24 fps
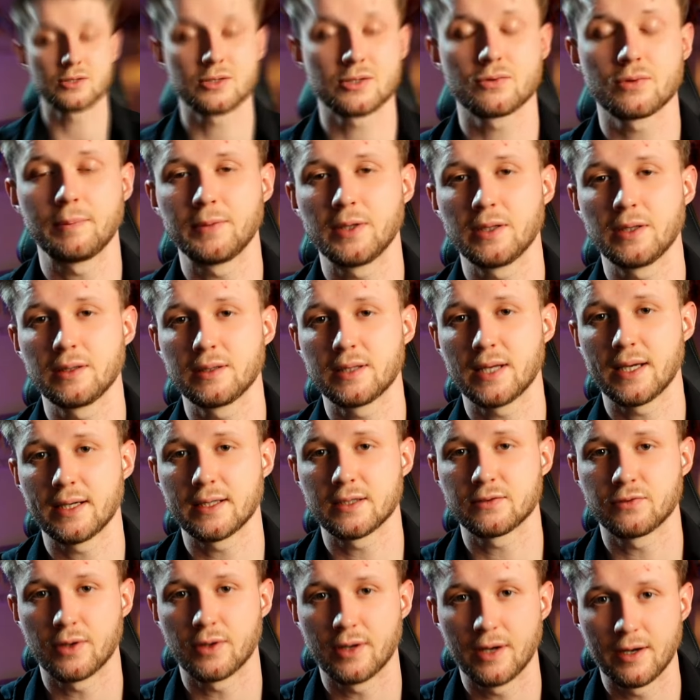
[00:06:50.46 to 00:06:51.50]
Scripting
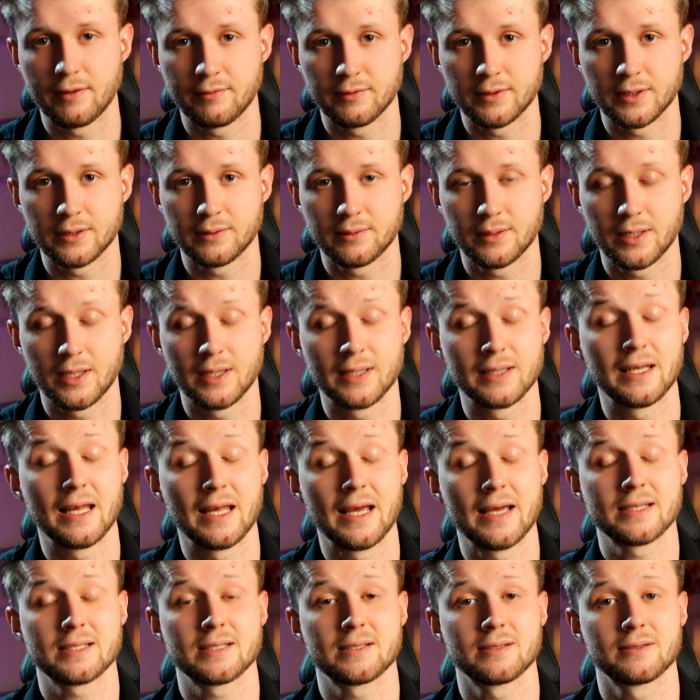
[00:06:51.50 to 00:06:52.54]
takes forever
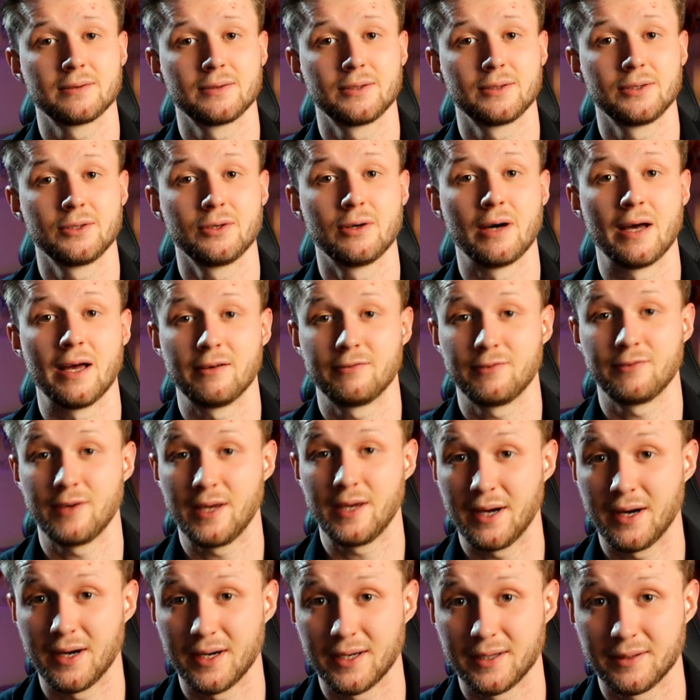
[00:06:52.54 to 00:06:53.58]
unless you have
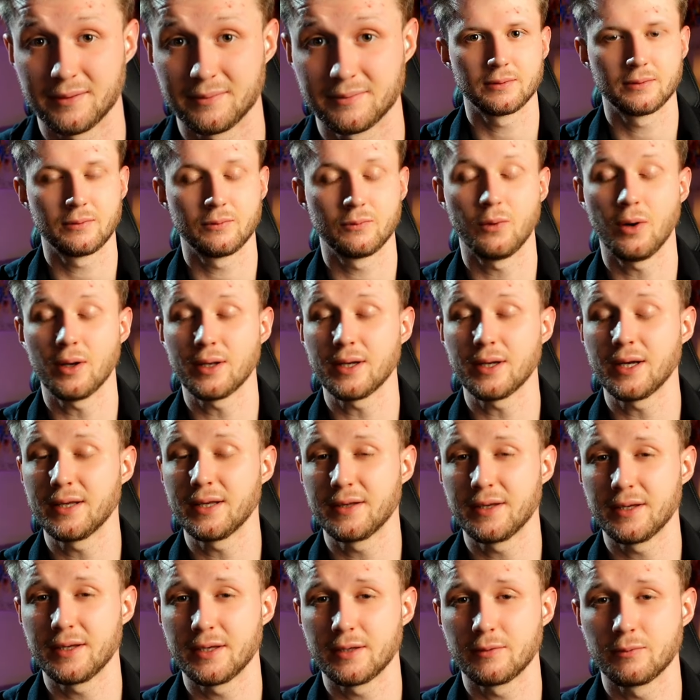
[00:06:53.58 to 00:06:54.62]
AI.
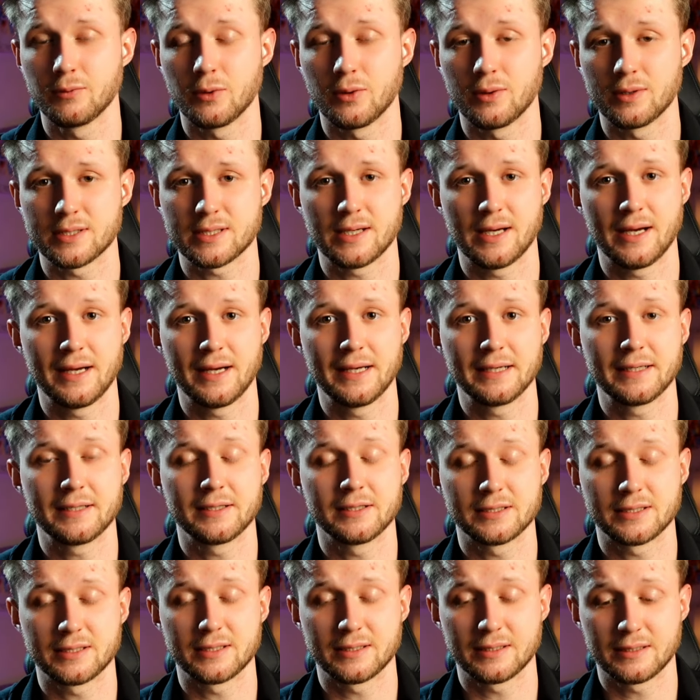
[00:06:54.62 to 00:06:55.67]
What I did was
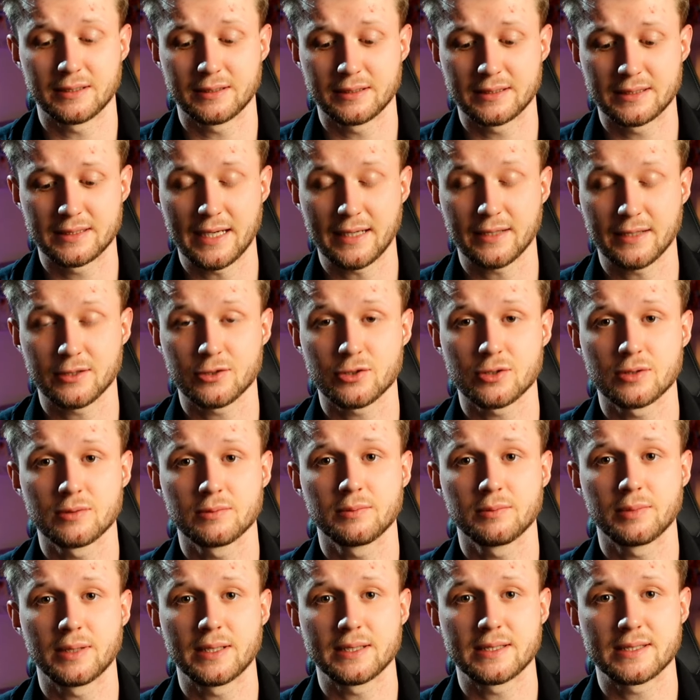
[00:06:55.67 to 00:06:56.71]
I got
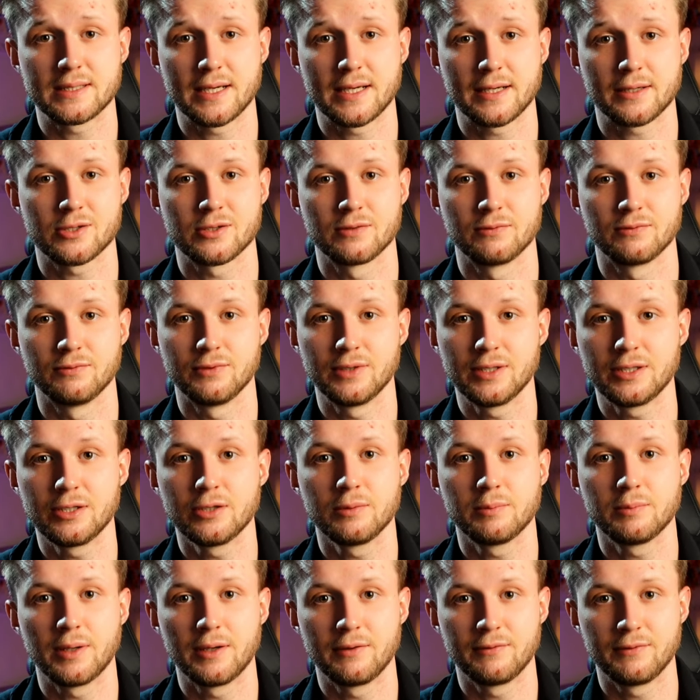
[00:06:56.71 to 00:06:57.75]
section by section,
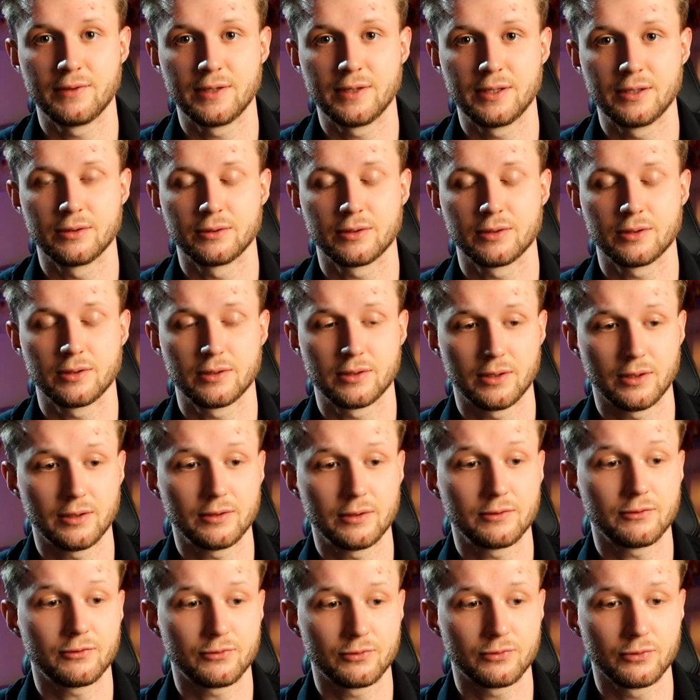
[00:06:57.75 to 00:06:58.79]
video by video,
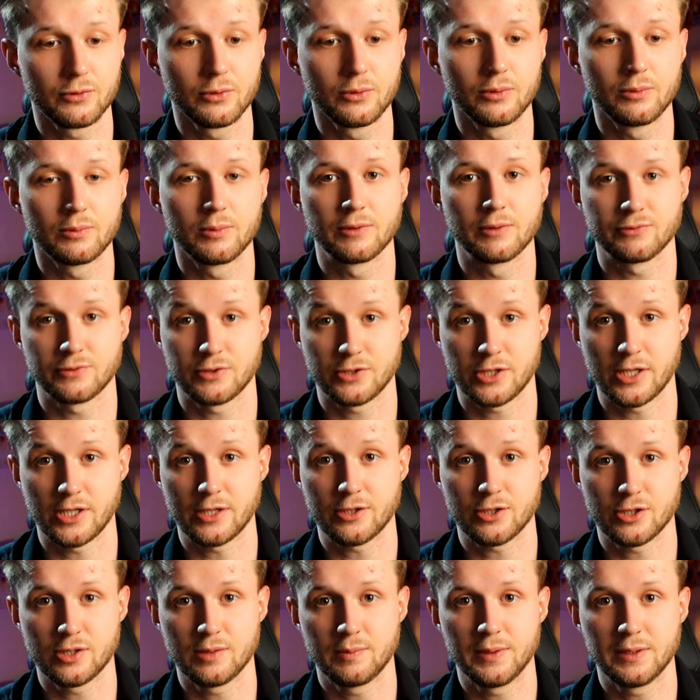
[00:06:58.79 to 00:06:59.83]
gone through with
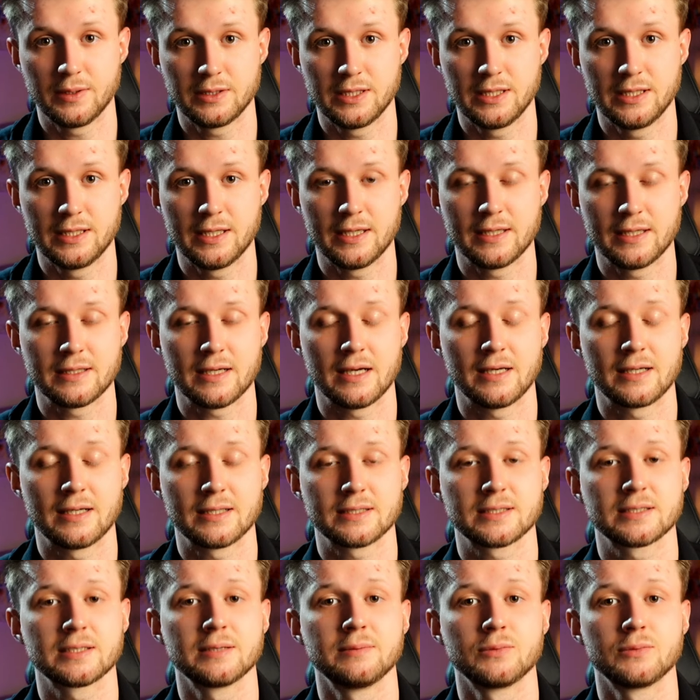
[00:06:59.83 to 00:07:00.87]
ChatGPT and
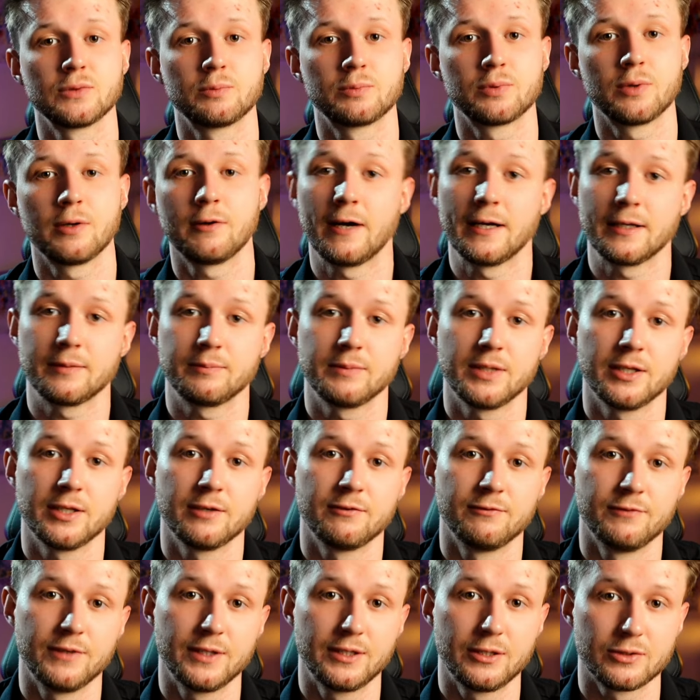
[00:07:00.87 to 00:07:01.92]
asked him to provide
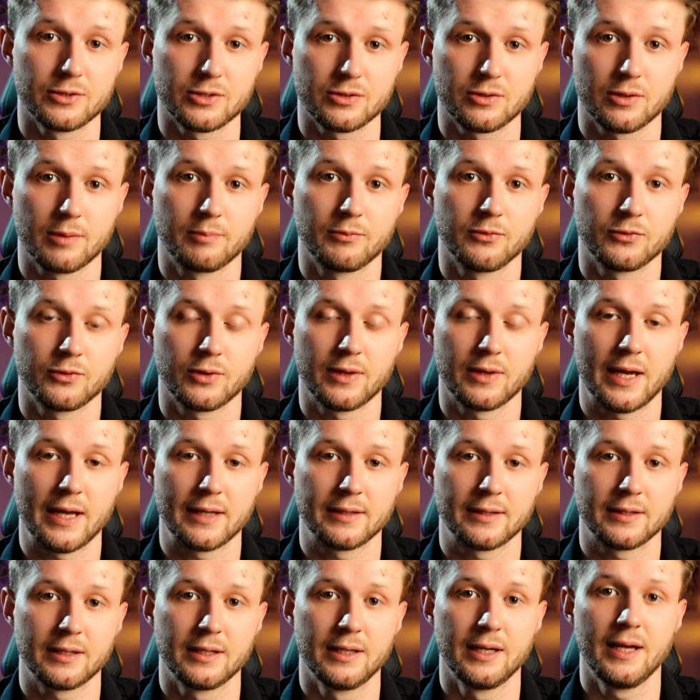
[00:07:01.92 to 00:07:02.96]
me a video script for
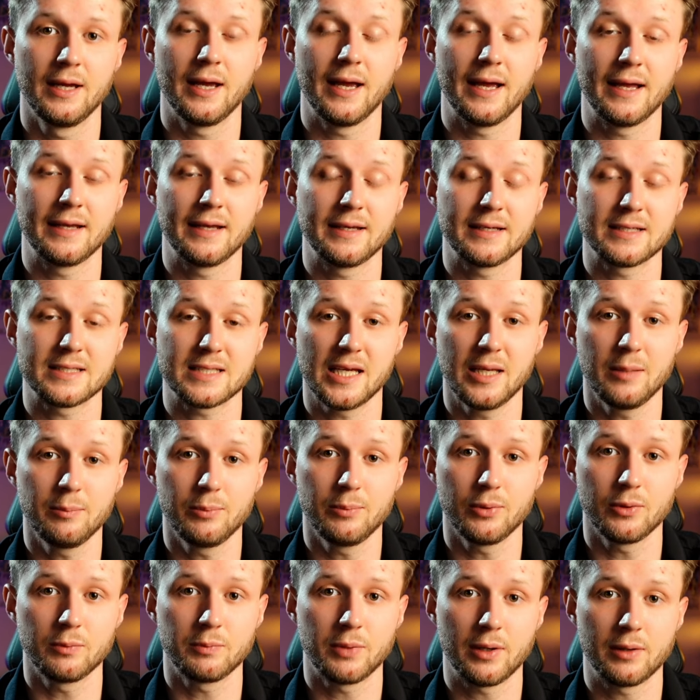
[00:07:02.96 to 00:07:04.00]
that. And as
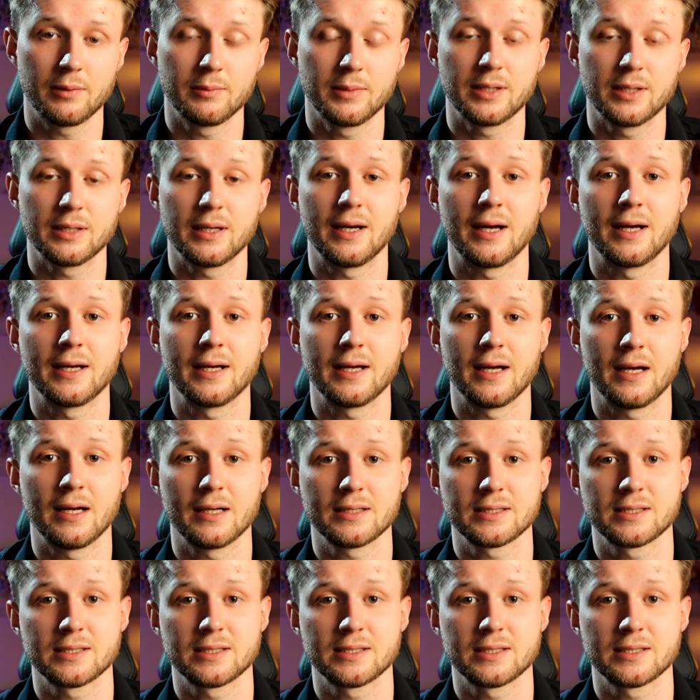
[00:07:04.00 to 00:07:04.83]
input parameter, I